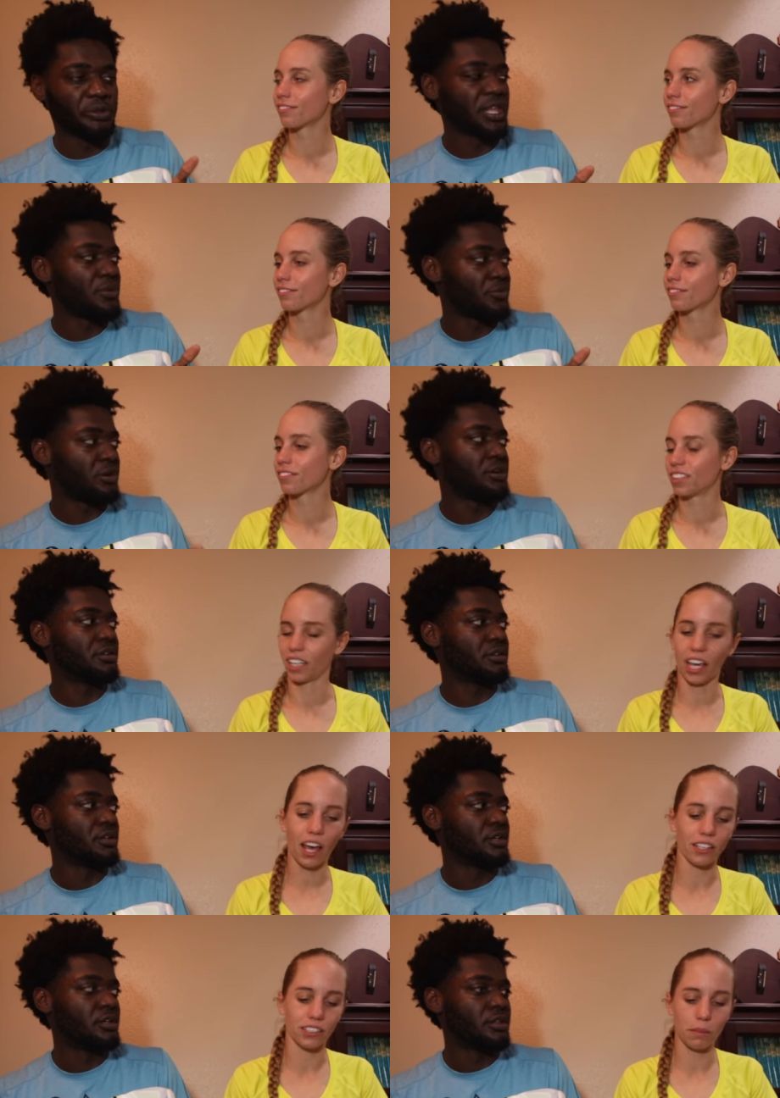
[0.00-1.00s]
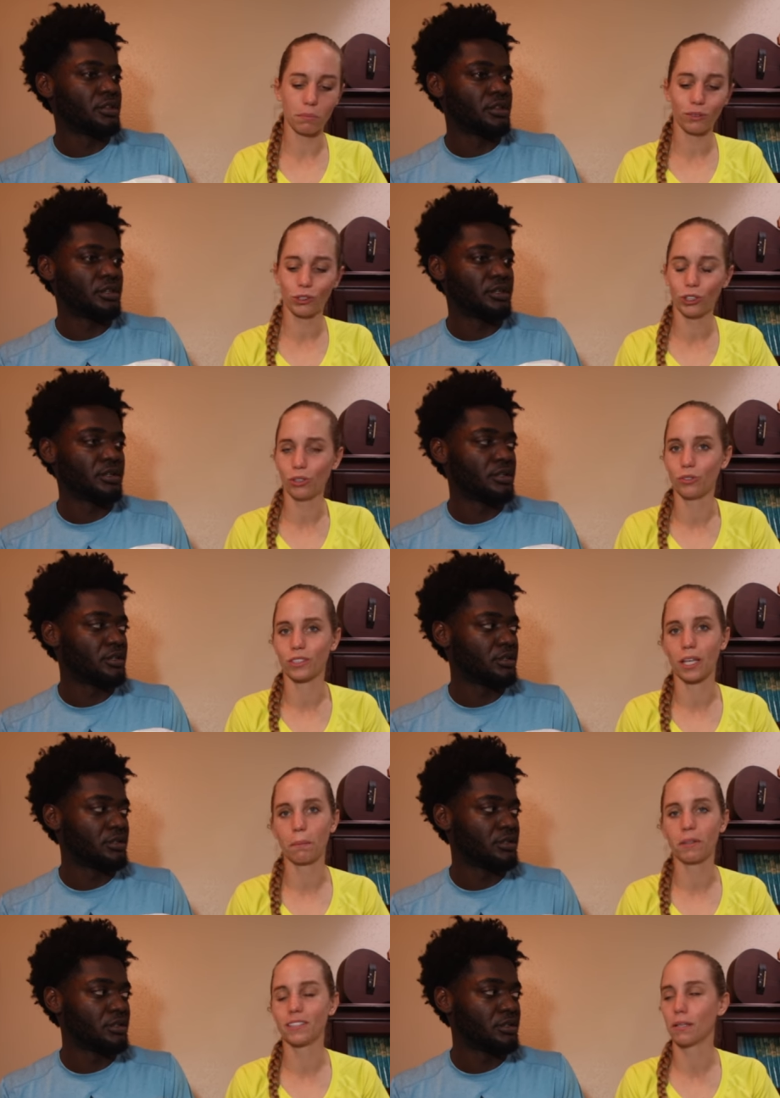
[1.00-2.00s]
Speaker 1: what they want.
Speaker 2: Yeah, simple shoes.
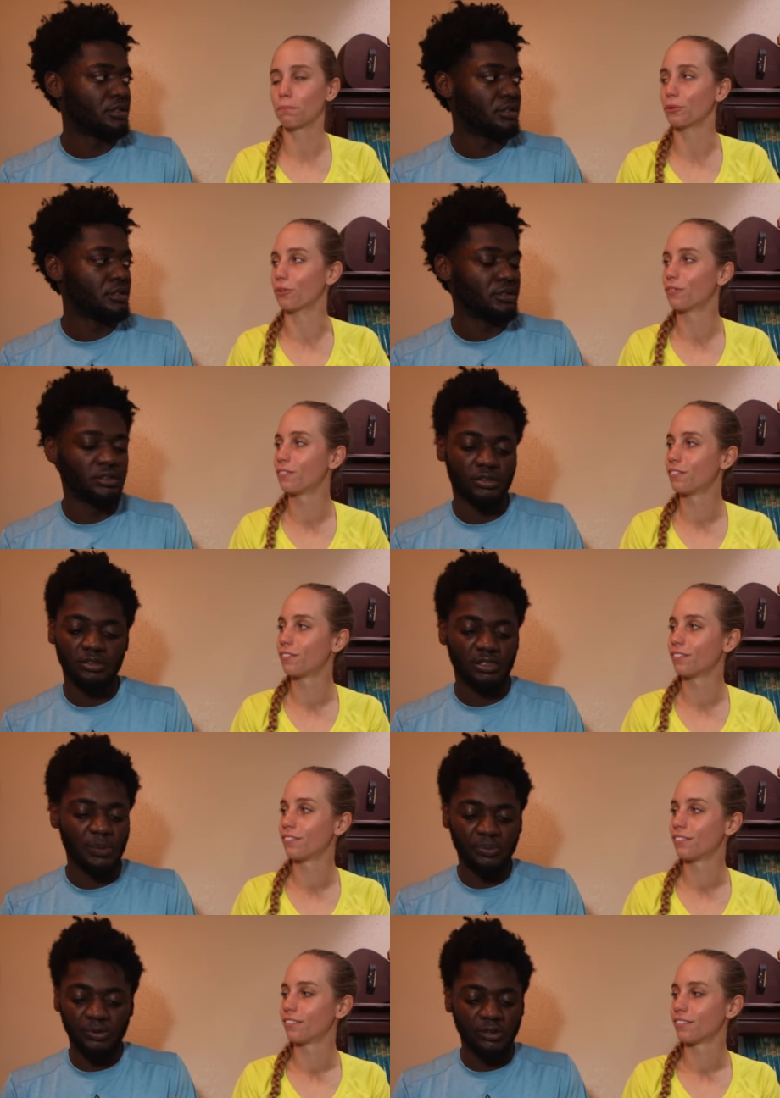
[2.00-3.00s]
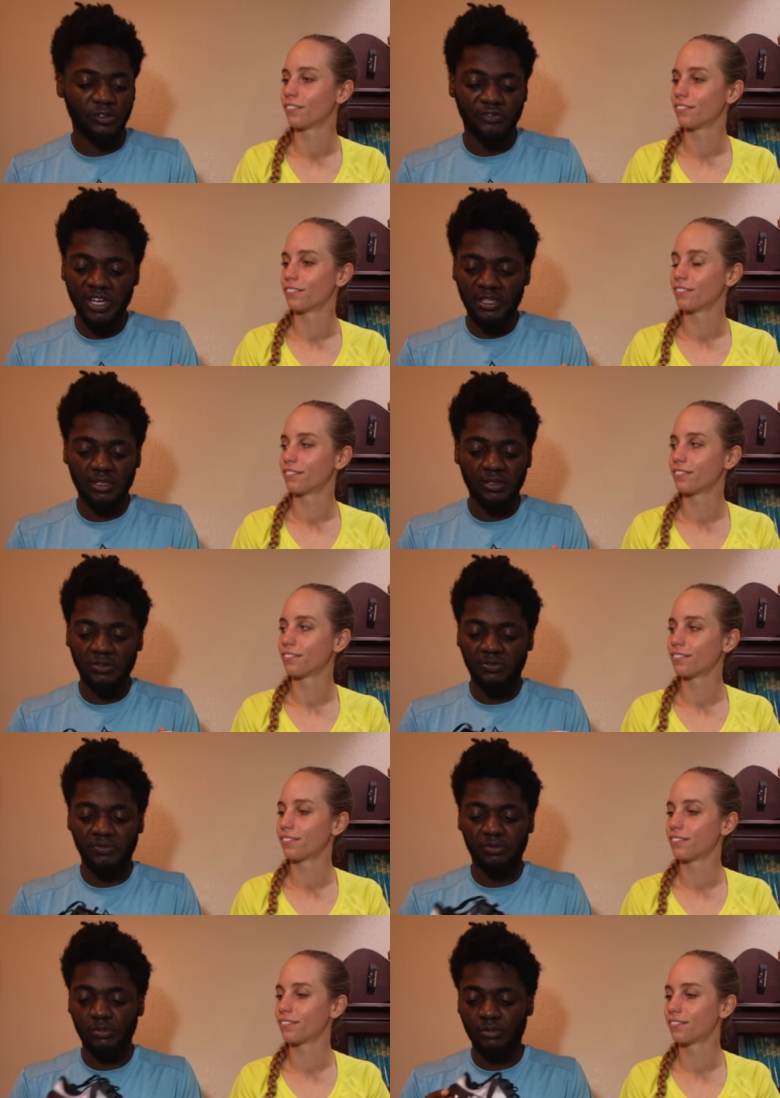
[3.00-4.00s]
Keep it simple.
Speaker 1: Simple, effective.
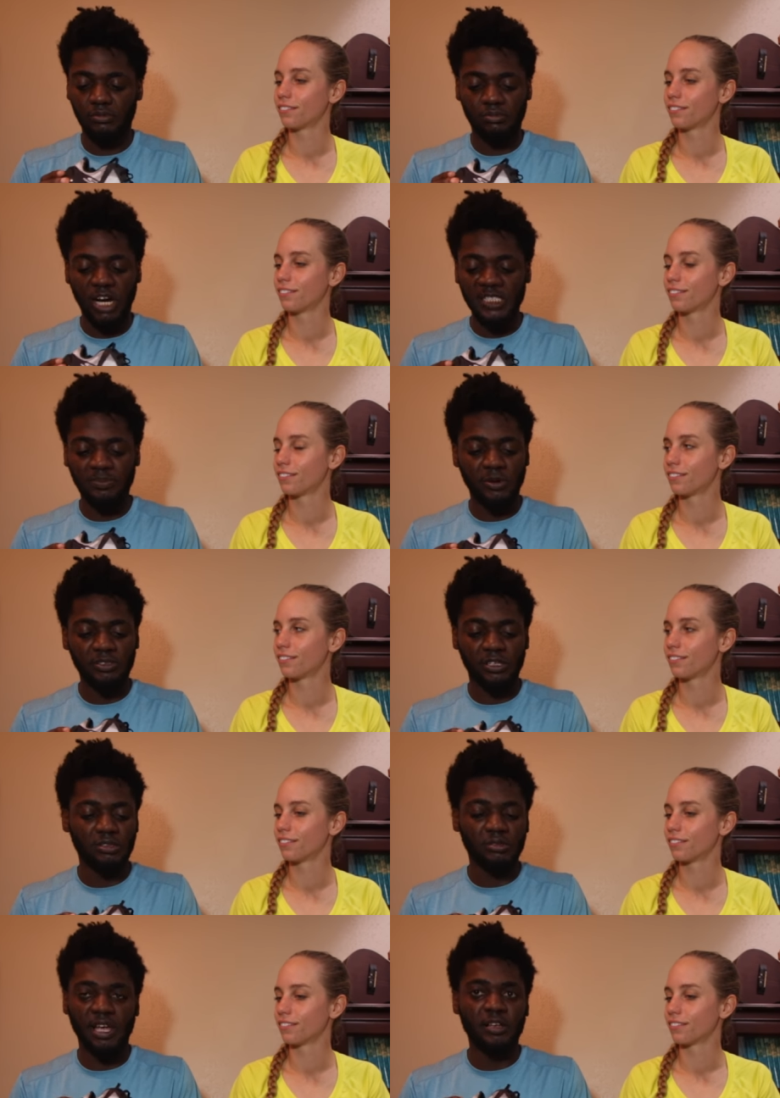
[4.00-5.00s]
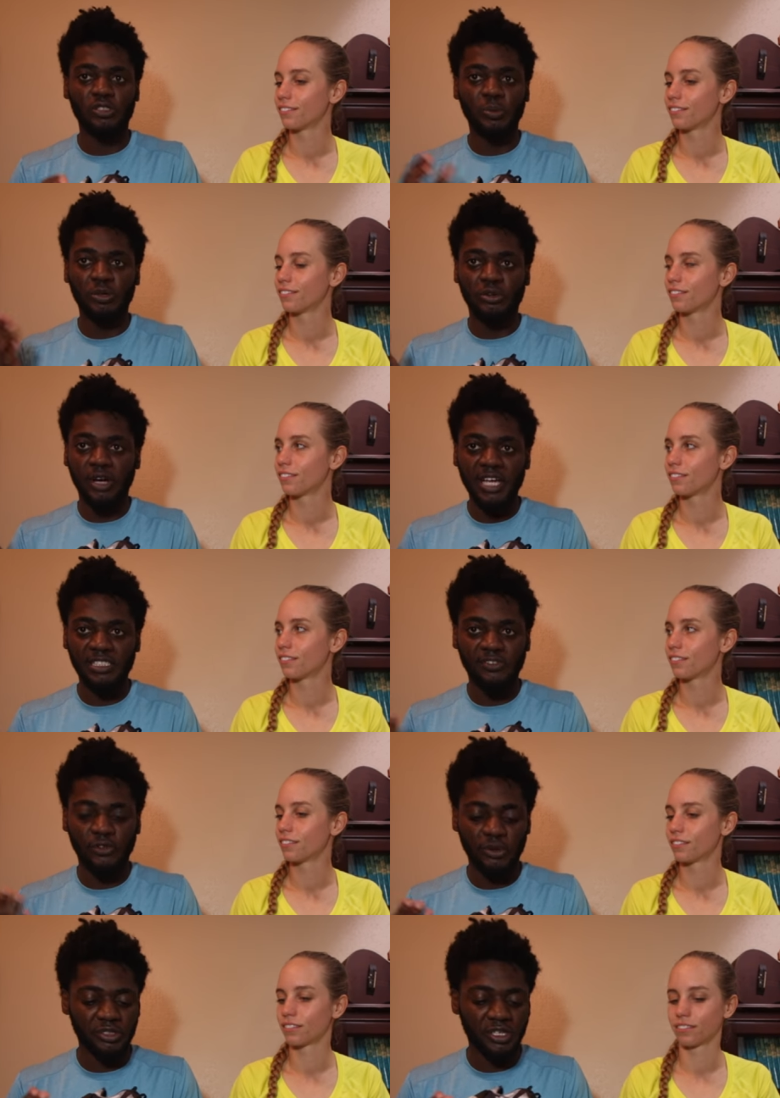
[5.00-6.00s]
Price points aren't like super crazy
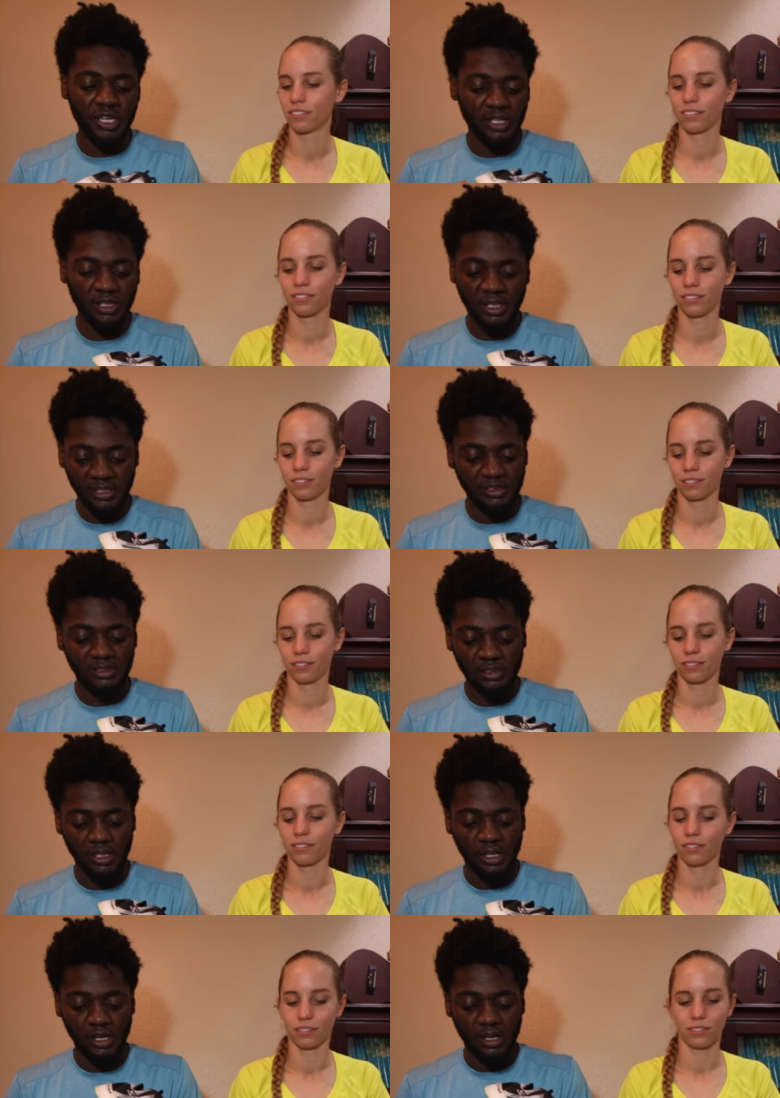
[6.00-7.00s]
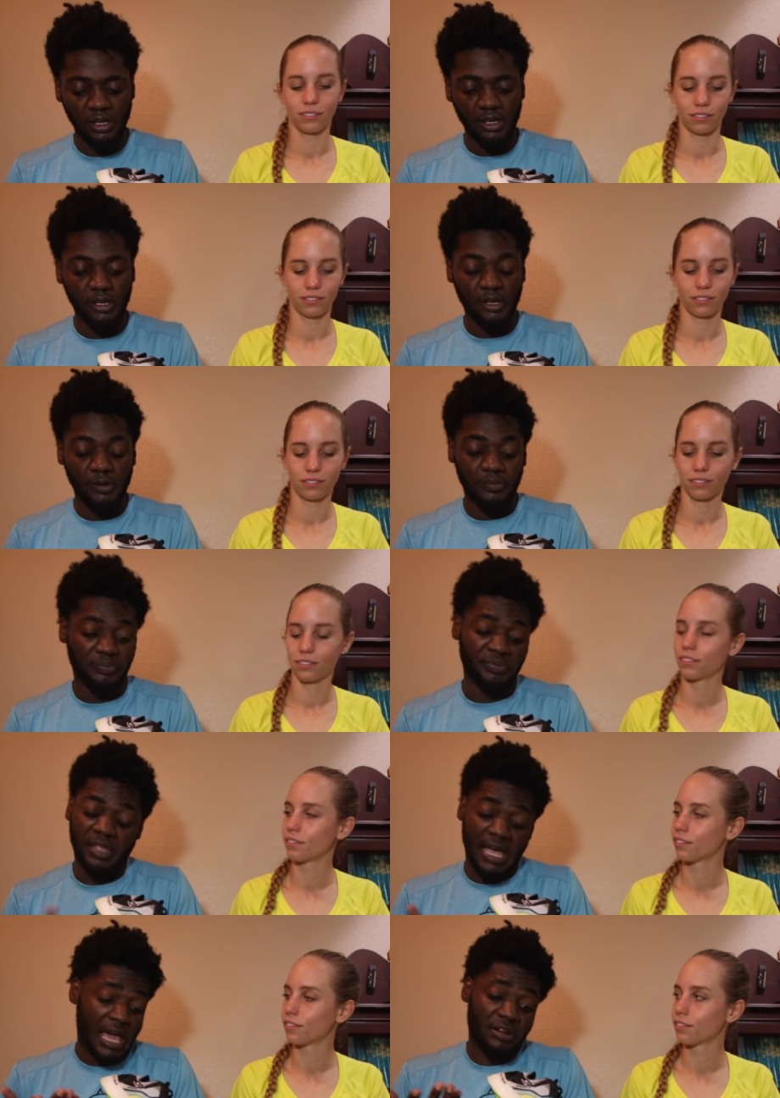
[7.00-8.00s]
for what you're getting. It's
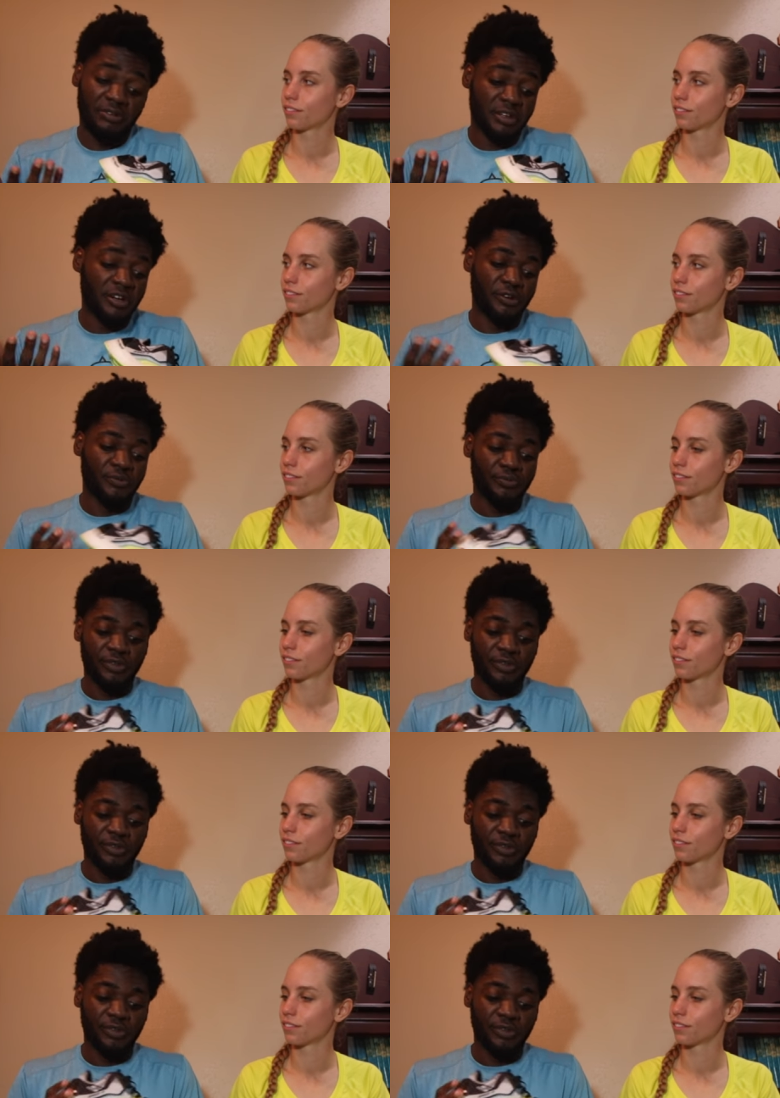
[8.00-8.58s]
I don't know.